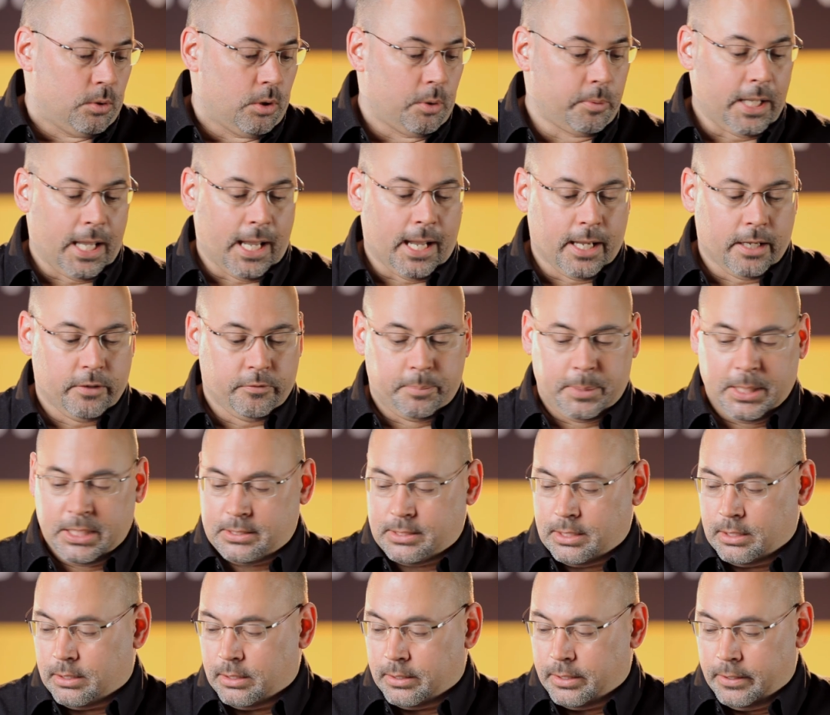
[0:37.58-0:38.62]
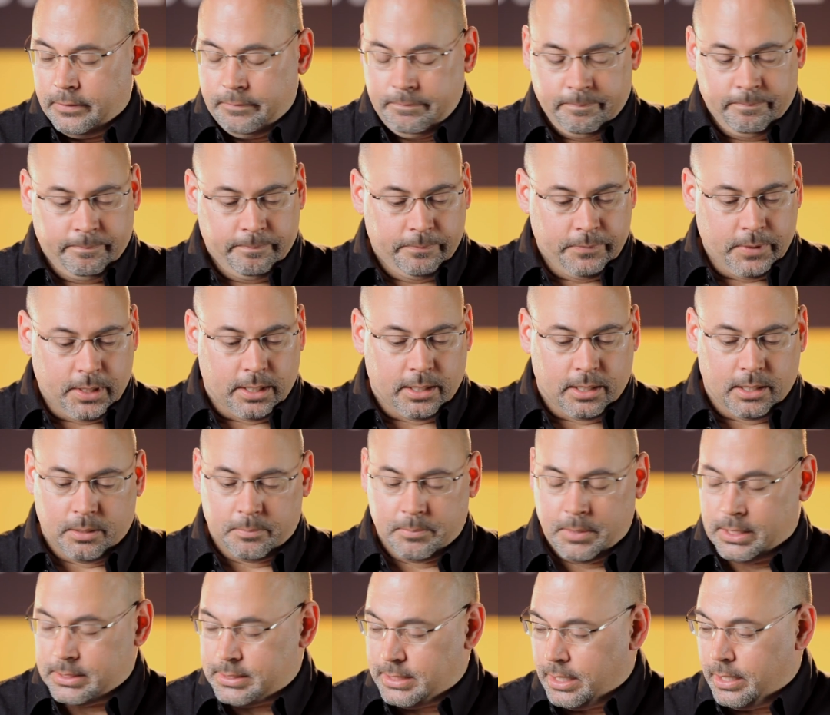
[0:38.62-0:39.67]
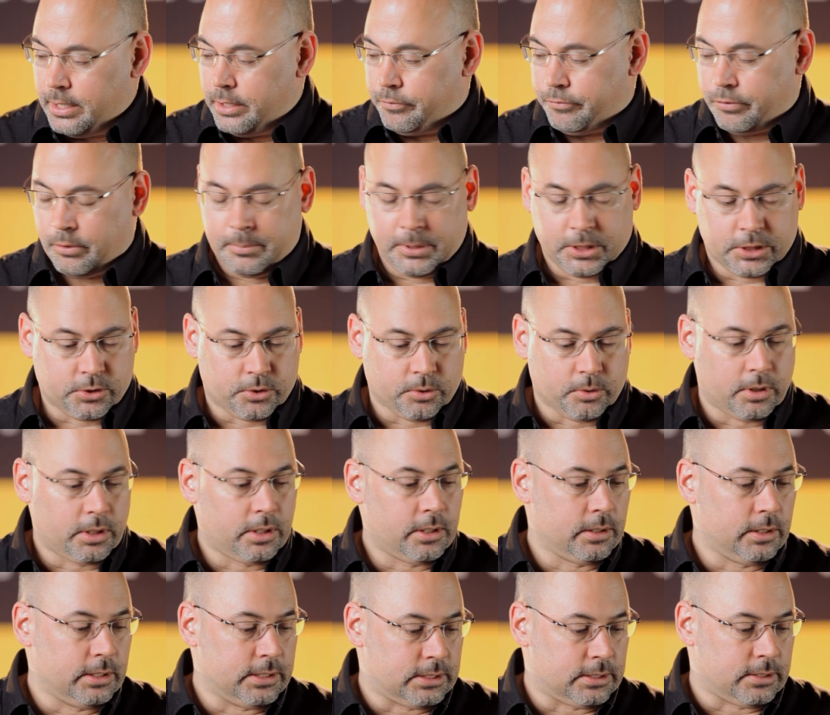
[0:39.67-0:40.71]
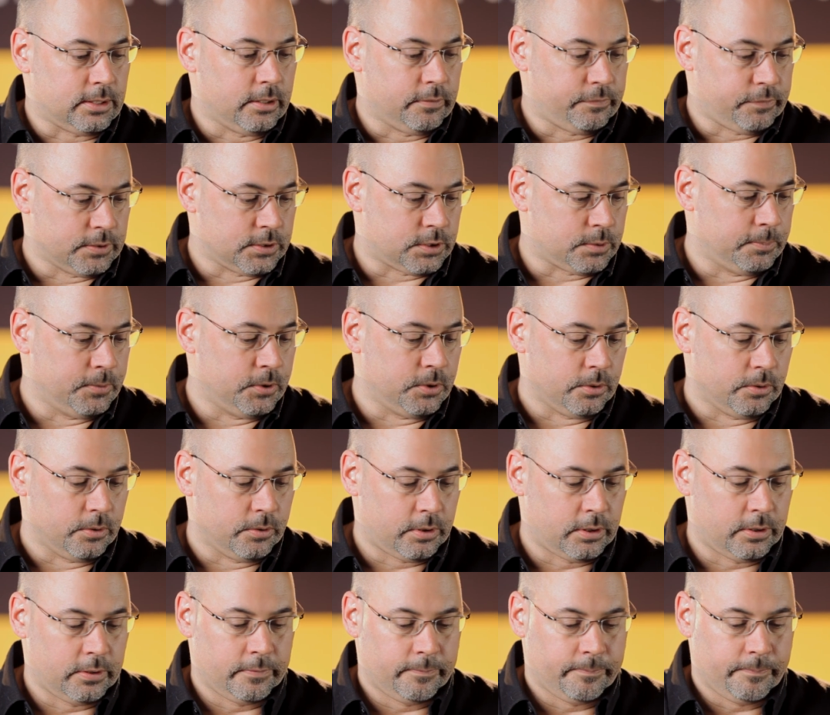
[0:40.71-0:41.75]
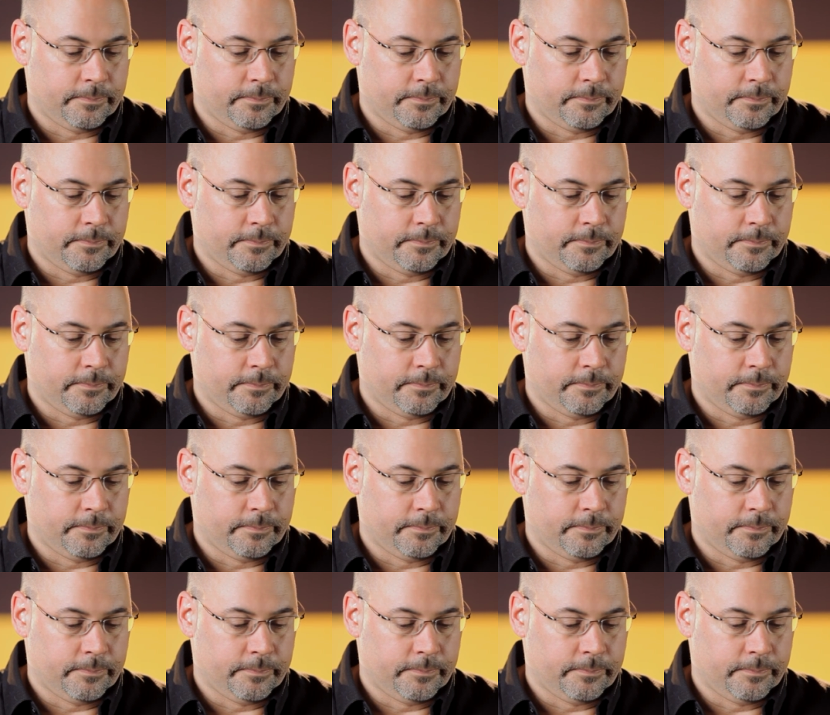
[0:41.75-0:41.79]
what we have basically, aside from extraordinarily stiff and smooth,